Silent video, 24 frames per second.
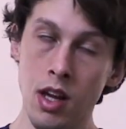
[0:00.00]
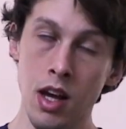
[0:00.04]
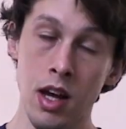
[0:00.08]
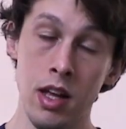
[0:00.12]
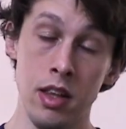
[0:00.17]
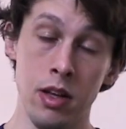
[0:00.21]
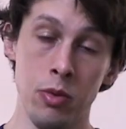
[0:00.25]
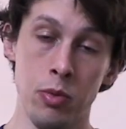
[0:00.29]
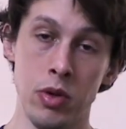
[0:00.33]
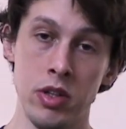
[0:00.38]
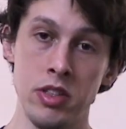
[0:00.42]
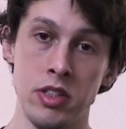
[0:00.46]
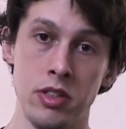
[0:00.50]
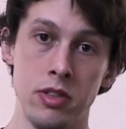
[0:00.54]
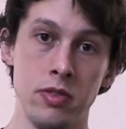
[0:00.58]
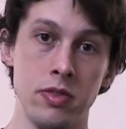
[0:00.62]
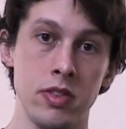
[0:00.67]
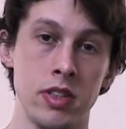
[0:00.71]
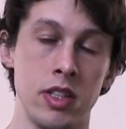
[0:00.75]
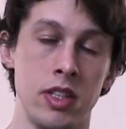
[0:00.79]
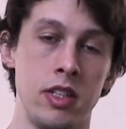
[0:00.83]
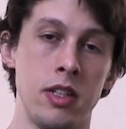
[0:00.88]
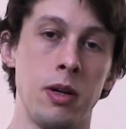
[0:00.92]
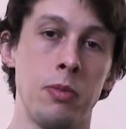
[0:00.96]
And then once you've
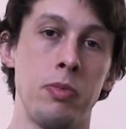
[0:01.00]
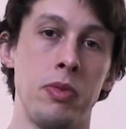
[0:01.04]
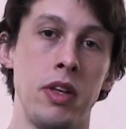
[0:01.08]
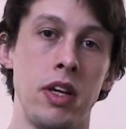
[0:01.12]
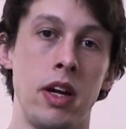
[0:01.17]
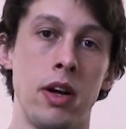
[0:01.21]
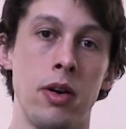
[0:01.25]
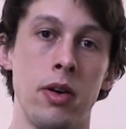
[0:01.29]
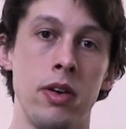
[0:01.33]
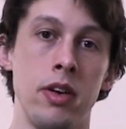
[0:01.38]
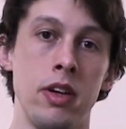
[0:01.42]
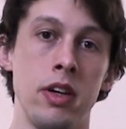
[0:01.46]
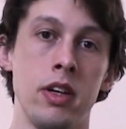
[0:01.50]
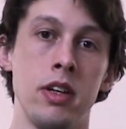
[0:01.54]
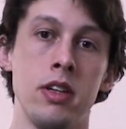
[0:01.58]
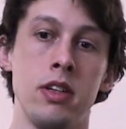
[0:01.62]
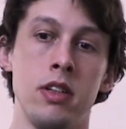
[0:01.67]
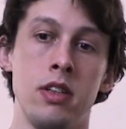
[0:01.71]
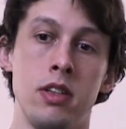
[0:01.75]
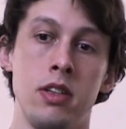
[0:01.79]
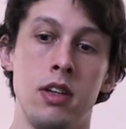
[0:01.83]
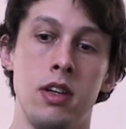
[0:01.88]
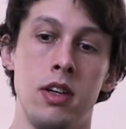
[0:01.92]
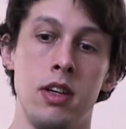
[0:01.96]
cleaned up the
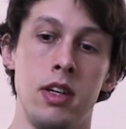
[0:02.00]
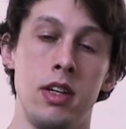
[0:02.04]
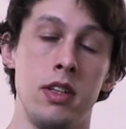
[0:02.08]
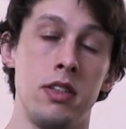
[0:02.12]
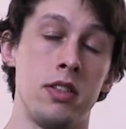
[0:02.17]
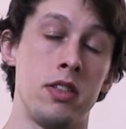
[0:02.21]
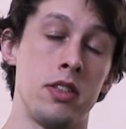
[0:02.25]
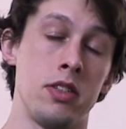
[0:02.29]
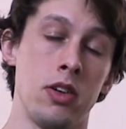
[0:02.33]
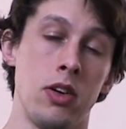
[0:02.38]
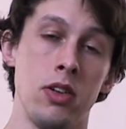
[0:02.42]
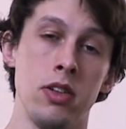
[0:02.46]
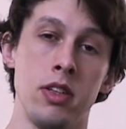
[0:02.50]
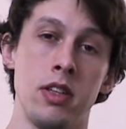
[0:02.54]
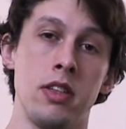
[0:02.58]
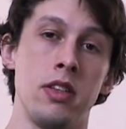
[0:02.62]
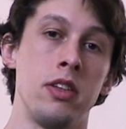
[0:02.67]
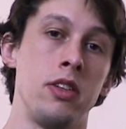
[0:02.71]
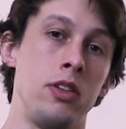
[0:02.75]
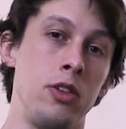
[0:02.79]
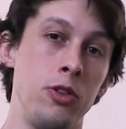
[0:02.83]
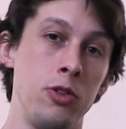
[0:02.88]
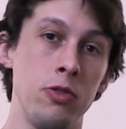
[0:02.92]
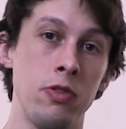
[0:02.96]
area, installing the
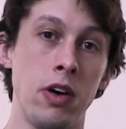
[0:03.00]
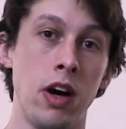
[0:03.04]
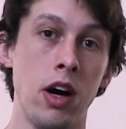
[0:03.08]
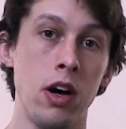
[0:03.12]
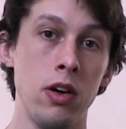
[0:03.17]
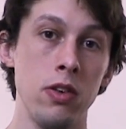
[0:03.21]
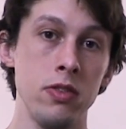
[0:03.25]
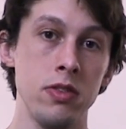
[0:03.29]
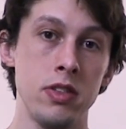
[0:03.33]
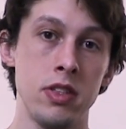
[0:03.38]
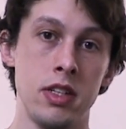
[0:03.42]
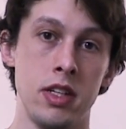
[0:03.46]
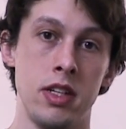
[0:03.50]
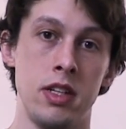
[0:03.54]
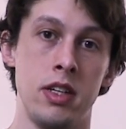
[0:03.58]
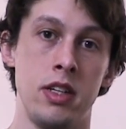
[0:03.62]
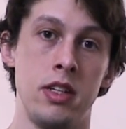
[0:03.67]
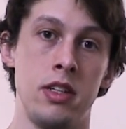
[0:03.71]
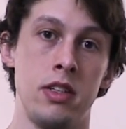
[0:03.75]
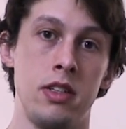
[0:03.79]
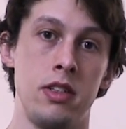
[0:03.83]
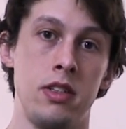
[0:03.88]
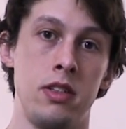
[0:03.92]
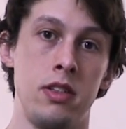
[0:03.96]
new valves
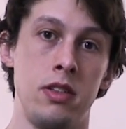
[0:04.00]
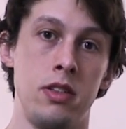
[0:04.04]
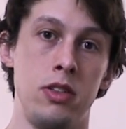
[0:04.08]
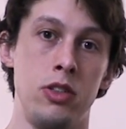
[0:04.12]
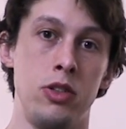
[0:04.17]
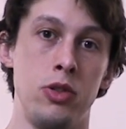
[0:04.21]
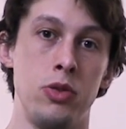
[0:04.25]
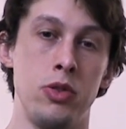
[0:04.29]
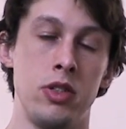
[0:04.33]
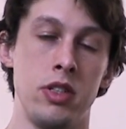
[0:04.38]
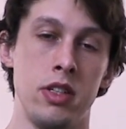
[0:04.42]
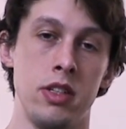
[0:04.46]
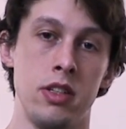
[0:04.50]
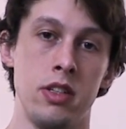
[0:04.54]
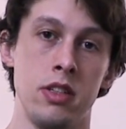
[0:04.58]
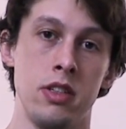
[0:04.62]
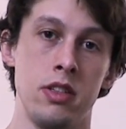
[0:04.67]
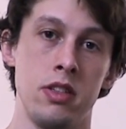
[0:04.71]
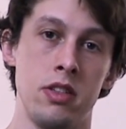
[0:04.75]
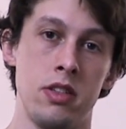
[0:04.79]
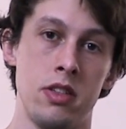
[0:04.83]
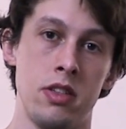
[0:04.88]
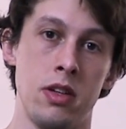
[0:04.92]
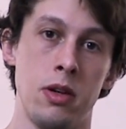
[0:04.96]
and
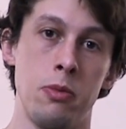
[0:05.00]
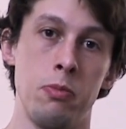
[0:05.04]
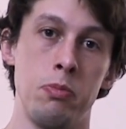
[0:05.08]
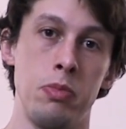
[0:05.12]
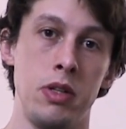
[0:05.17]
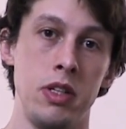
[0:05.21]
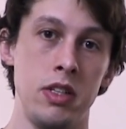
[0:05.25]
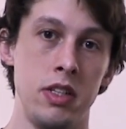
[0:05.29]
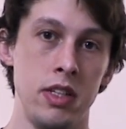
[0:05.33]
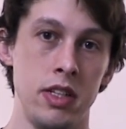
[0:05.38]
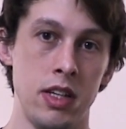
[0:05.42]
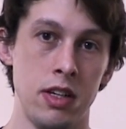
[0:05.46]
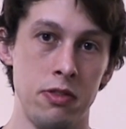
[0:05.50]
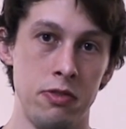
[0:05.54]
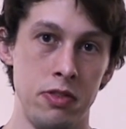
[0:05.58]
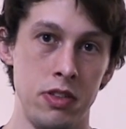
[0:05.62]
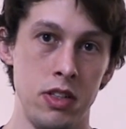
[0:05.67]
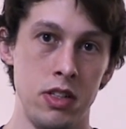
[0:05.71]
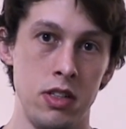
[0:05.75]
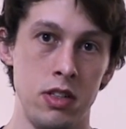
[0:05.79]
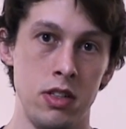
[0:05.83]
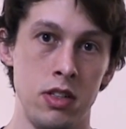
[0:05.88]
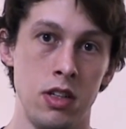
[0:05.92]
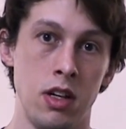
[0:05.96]
using some
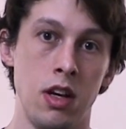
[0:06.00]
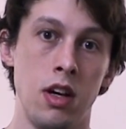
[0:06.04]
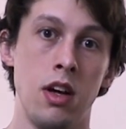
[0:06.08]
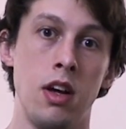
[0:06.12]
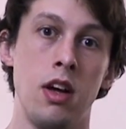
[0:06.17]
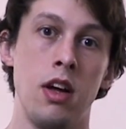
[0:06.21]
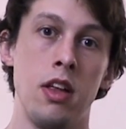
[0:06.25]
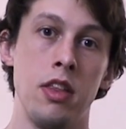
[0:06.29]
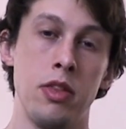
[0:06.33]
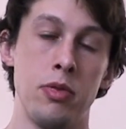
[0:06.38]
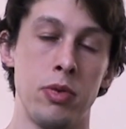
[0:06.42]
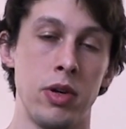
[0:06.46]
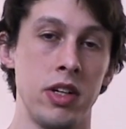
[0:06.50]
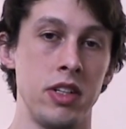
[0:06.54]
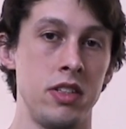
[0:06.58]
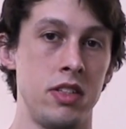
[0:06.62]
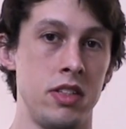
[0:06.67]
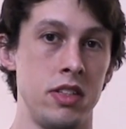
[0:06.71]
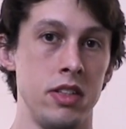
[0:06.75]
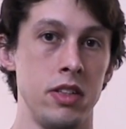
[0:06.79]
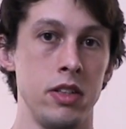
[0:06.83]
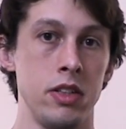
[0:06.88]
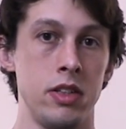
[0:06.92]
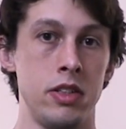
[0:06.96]
PTFE thread
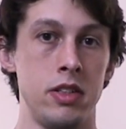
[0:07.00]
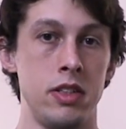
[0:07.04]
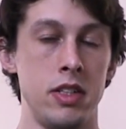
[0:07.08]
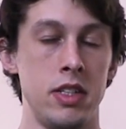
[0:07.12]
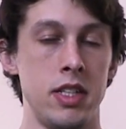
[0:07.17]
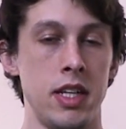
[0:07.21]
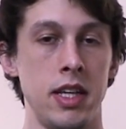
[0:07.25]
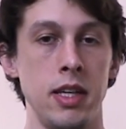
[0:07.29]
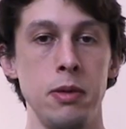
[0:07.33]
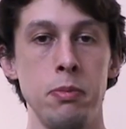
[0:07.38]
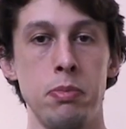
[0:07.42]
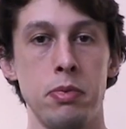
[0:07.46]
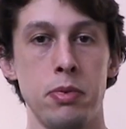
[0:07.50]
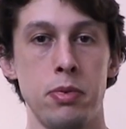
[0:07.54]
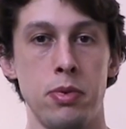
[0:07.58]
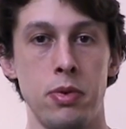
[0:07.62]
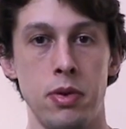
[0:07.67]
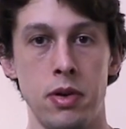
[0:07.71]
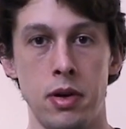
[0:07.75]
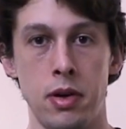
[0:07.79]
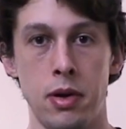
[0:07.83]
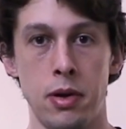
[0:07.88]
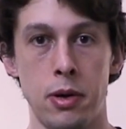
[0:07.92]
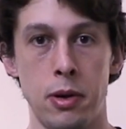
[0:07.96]
sealant tape
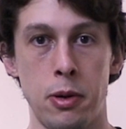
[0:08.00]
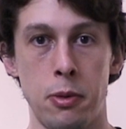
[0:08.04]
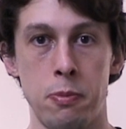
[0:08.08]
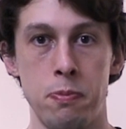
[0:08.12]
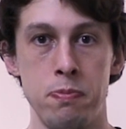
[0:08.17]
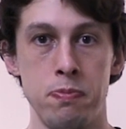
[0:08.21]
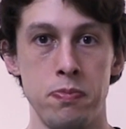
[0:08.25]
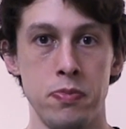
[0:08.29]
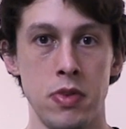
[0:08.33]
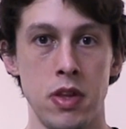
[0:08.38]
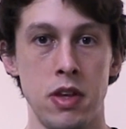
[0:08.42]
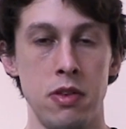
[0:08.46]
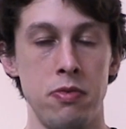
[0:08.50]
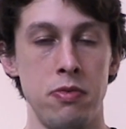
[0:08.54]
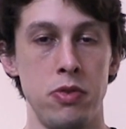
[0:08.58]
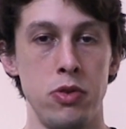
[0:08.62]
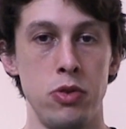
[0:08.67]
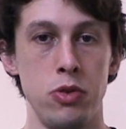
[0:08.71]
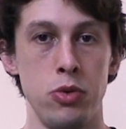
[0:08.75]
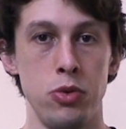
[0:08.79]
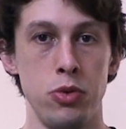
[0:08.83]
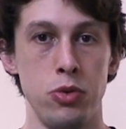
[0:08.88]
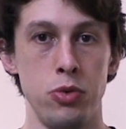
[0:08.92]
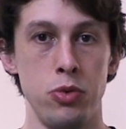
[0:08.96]
if
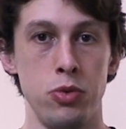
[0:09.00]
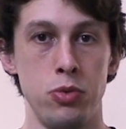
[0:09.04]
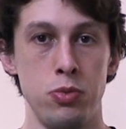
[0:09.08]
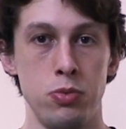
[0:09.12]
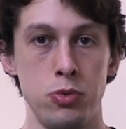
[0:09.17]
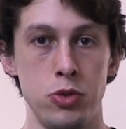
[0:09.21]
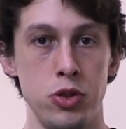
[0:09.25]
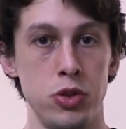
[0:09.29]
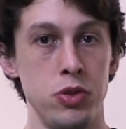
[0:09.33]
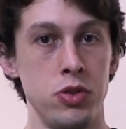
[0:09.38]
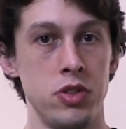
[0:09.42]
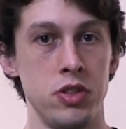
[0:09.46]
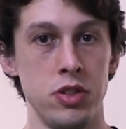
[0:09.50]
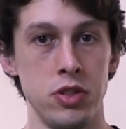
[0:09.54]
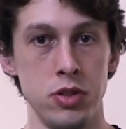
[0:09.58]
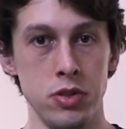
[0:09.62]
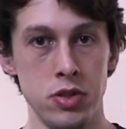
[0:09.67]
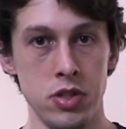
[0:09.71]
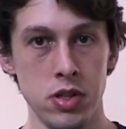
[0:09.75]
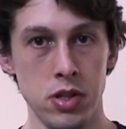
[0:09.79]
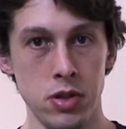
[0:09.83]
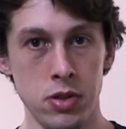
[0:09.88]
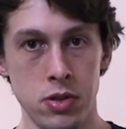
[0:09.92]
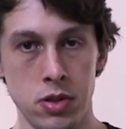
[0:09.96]
you choose to do
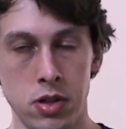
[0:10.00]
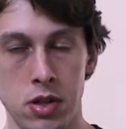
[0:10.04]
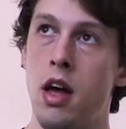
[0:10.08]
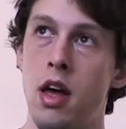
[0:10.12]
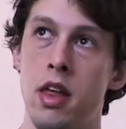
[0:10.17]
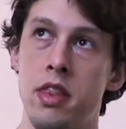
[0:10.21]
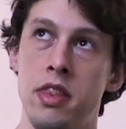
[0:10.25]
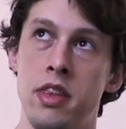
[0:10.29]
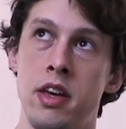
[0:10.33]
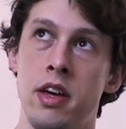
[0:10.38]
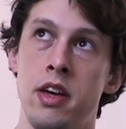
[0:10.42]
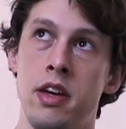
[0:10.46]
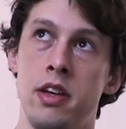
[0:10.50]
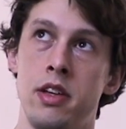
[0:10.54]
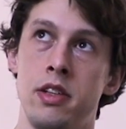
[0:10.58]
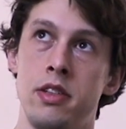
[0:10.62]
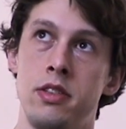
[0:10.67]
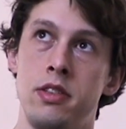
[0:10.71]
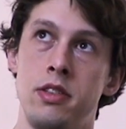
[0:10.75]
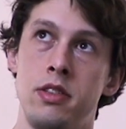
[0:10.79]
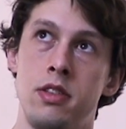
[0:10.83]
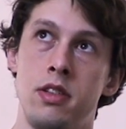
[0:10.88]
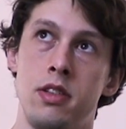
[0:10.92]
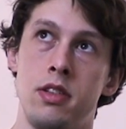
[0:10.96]
so. And
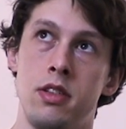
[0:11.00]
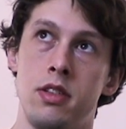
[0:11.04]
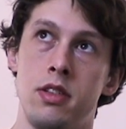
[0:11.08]
then